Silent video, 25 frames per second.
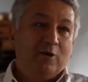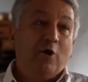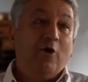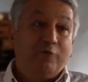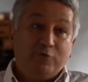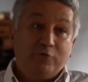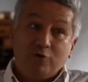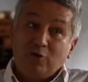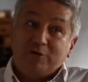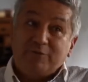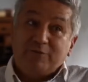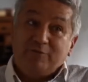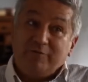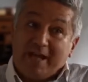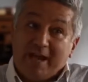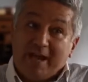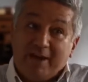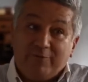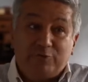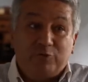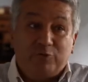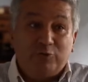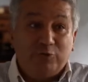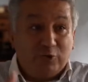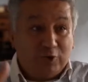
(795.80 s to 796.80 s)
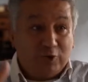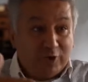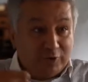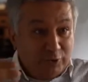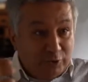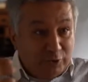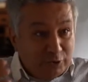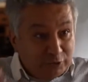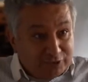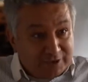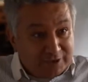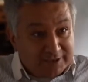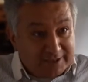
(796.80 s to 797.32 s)
Of course, we have to
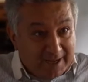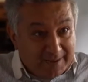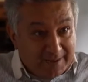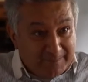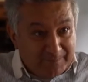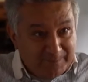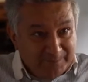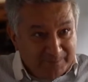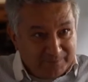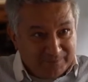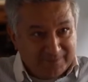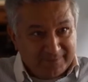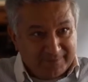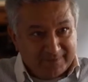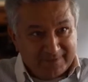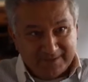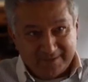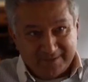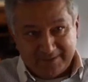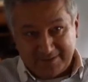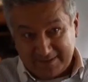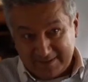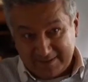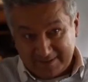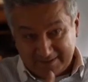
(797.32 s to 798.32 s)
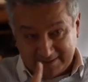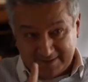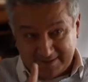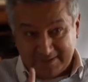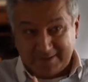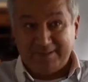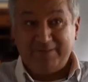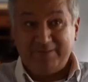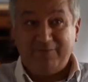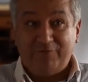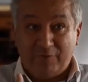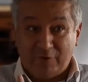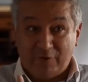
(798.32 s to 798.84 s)
neuter them. The, this
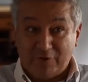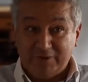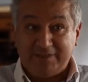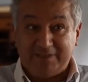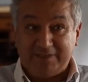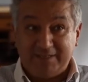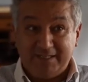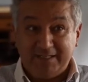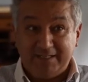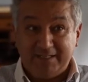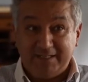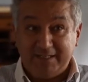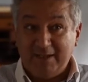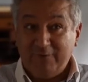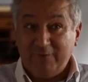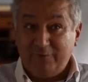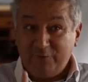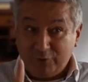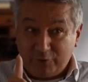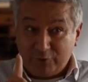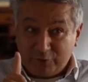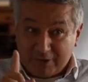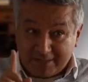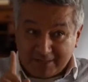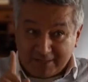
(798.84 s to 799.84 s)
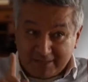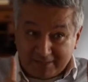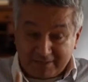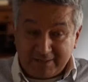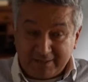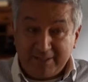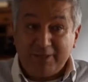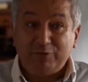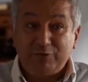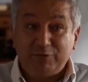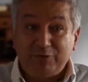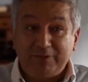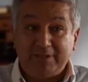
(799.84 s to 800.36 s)
is the first thing. If you cannot
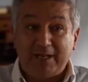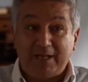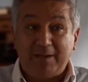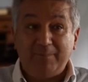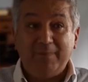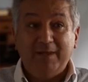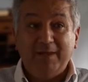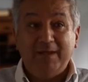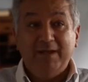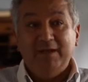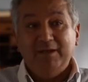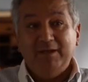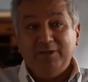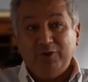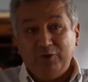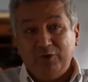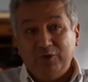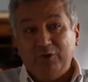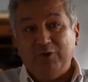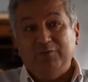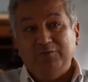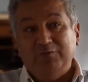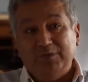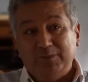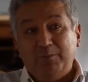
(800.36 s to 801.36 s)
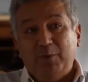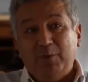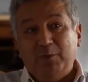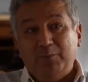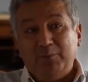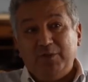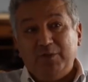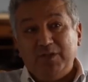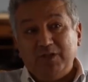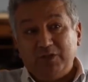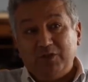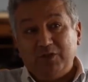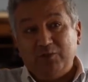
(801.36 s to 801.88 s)
neuter them, you know, the
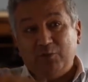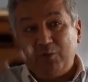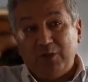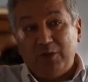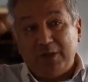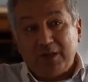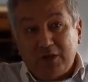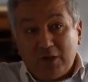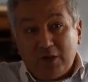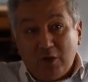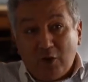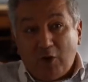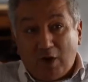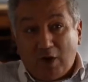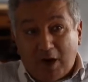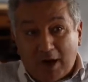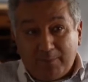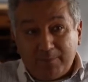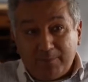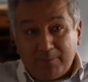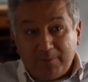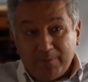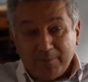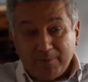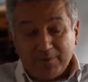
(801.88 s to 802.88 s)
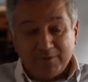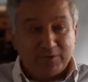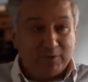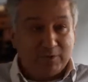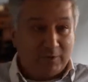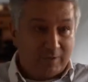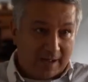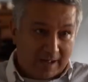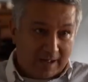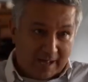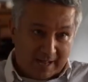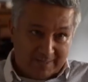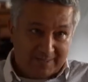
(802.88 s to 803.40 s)
population will go up.
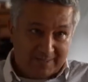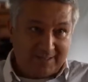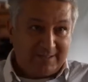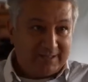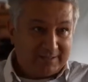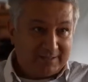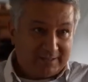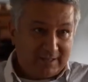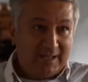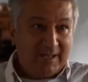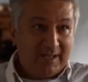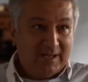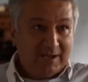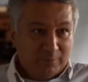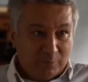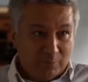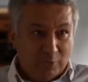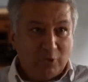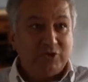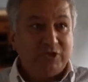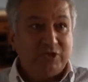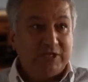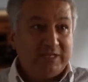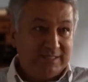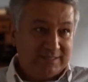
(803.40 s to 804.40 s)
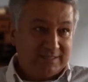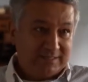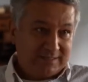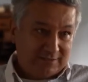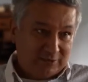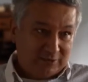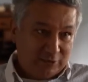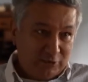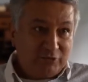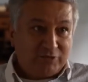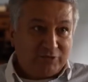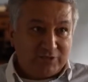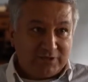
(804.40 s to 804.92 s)
So I think that Boji is
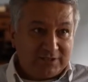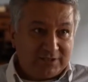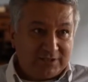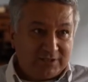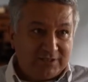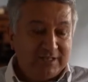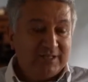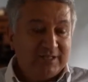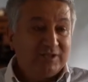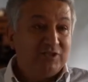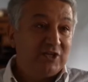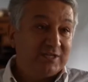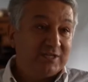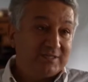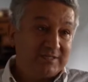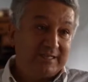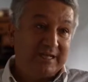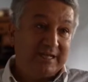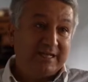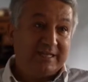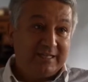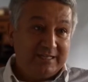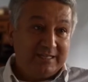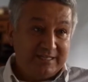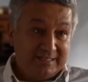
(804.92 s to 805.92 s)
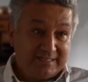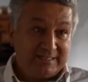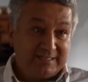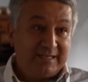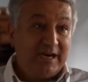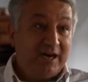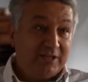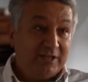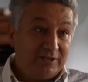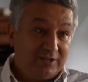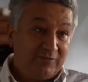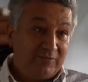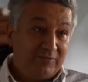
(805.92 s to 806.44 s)
neutered just like his
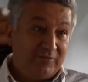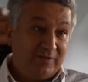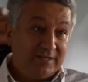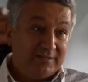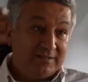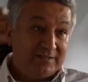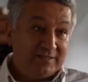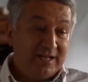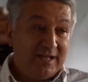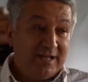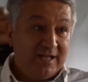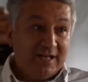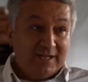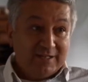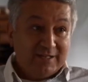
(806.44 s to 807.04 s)
other friends.